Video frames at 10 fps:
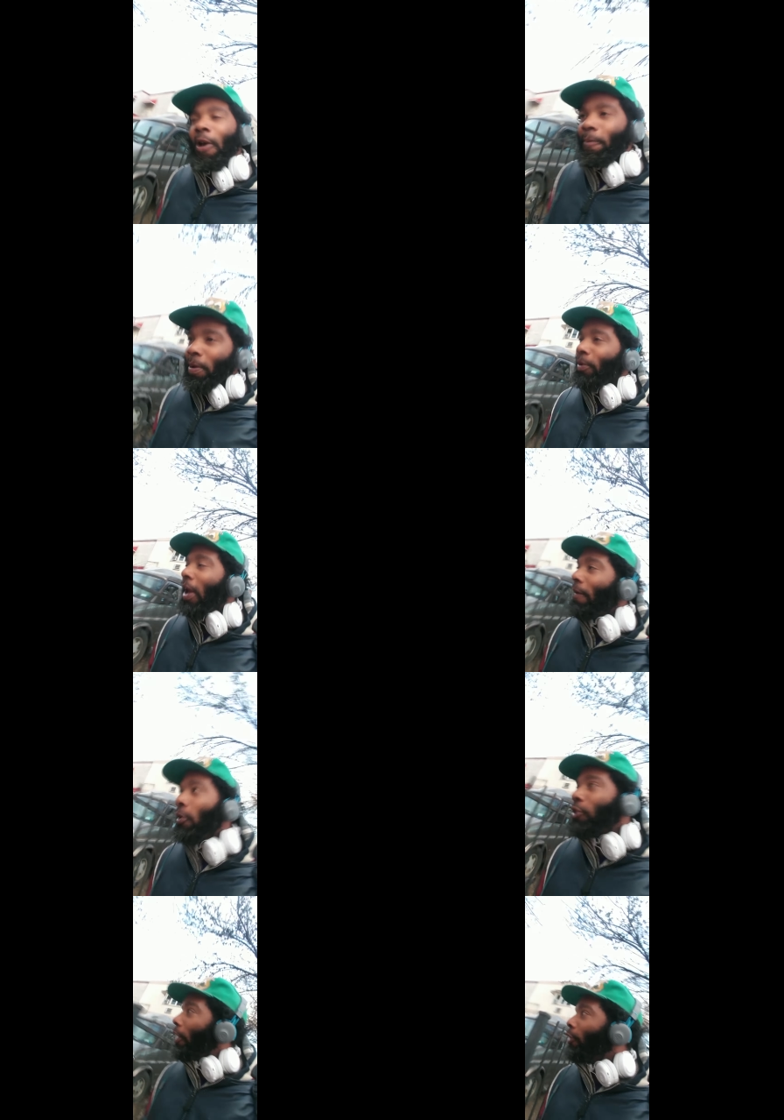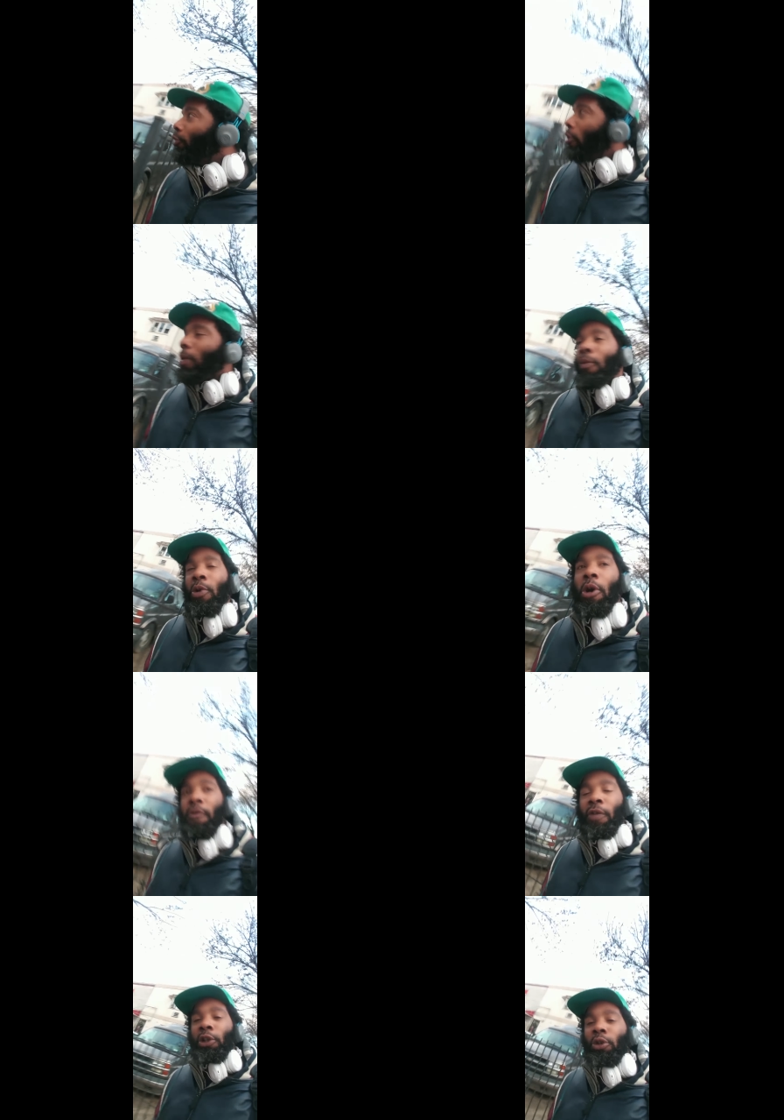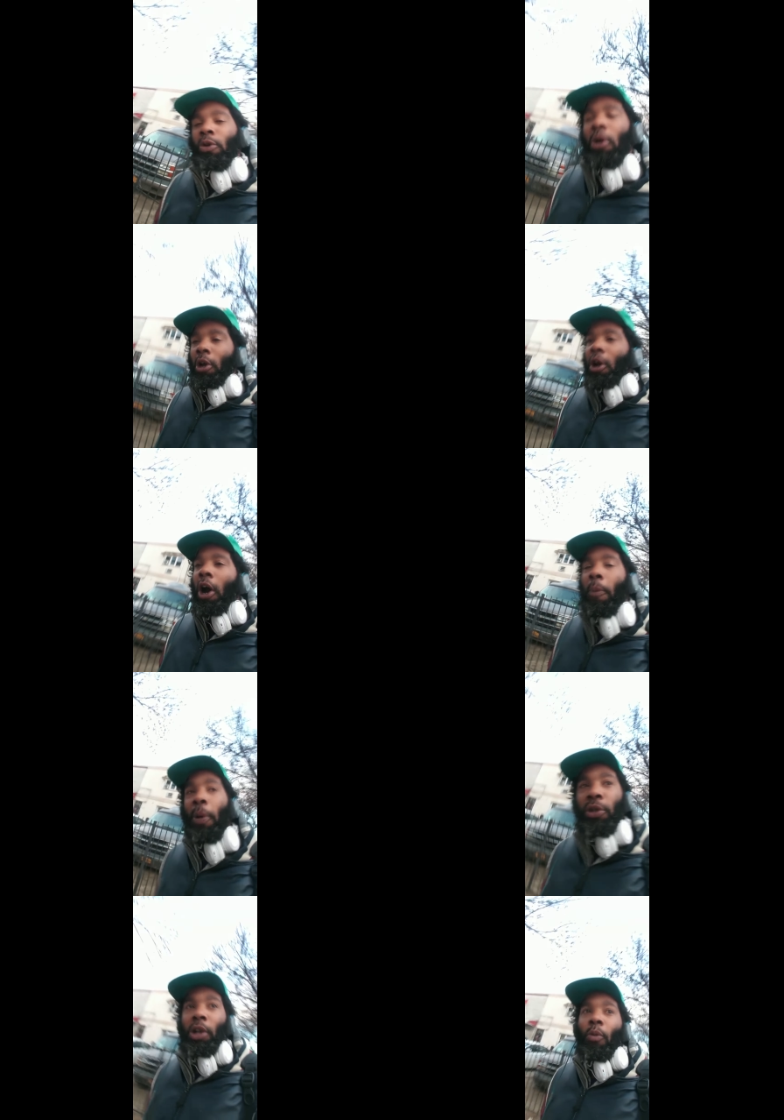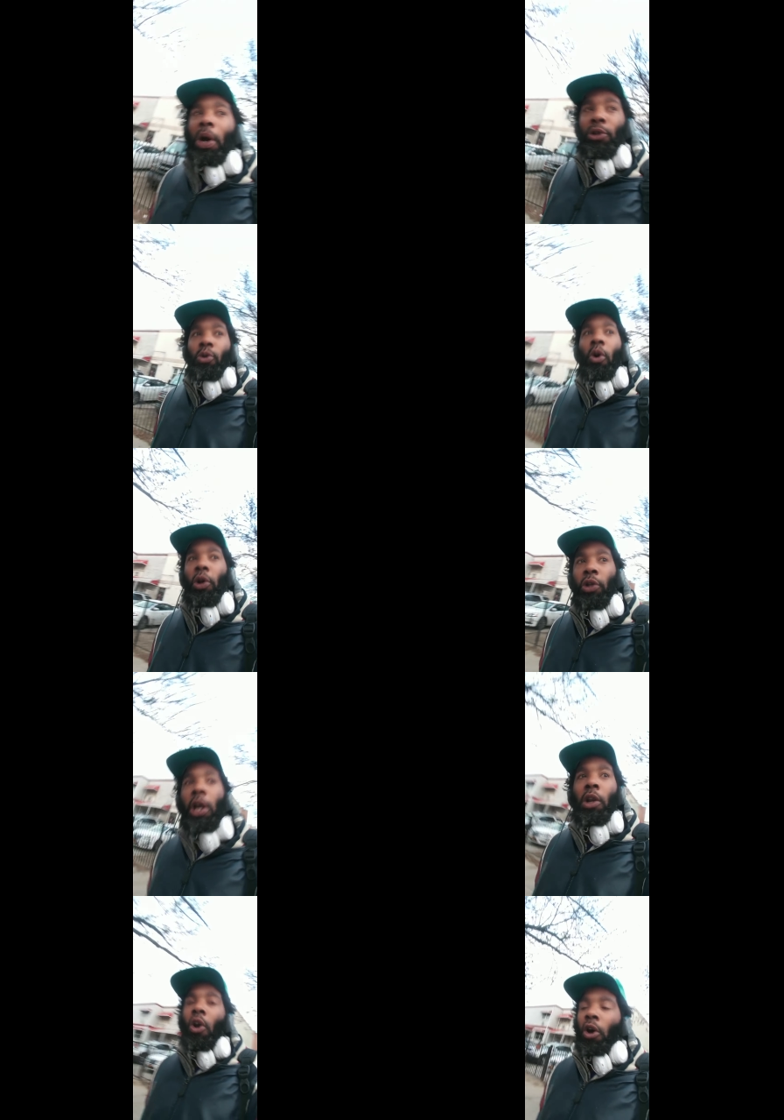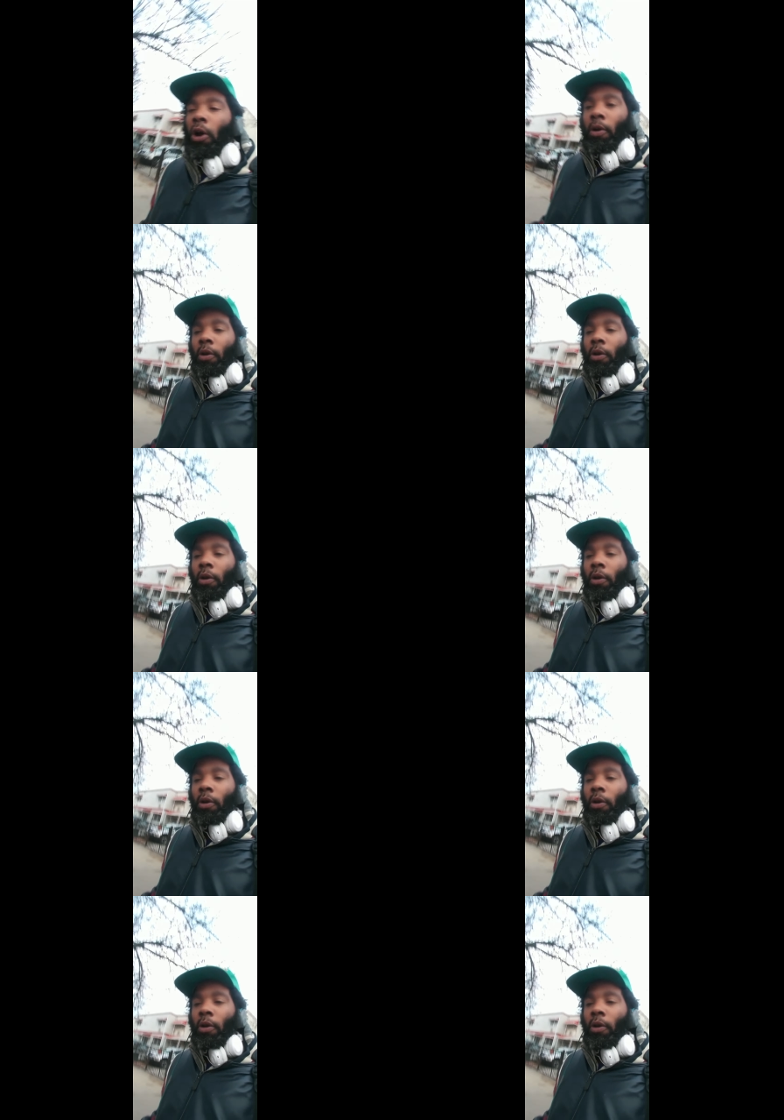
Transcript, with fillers: people love when you tell the truth. When you official, a person will watch you all day long.